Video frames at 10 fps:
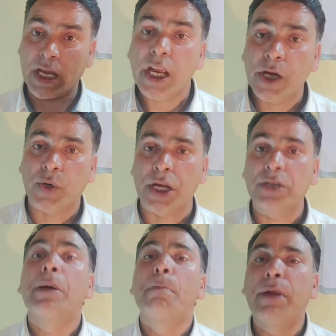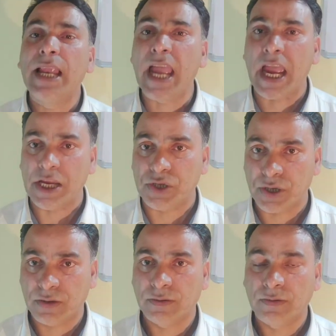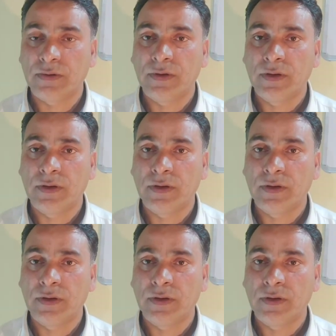You add ed to it, played.